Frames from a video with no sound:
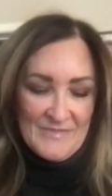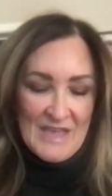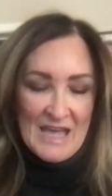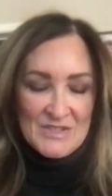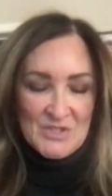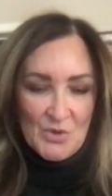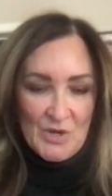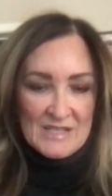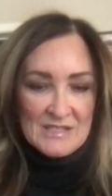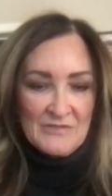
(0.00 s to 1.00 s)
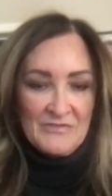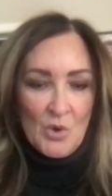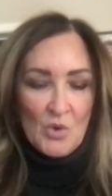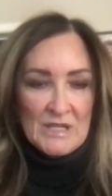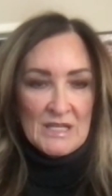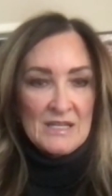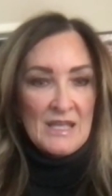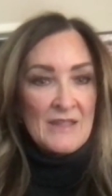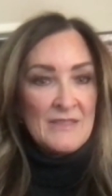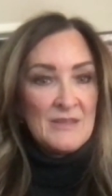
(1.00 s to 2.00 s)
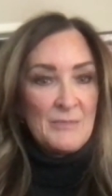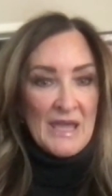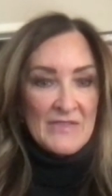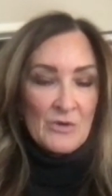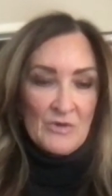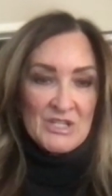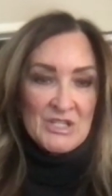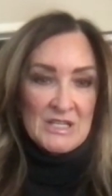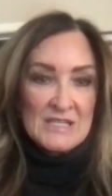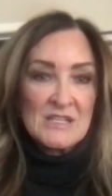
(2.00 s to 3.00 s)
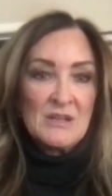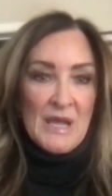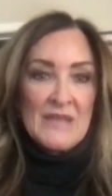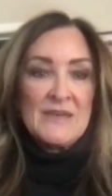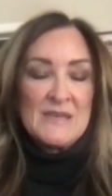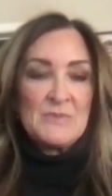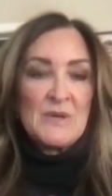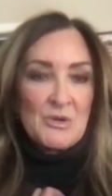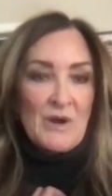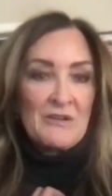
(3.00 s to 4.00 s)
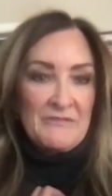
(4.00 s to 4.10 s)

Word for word: that story has unfolded and the man that Reggie is and the man that he's been to our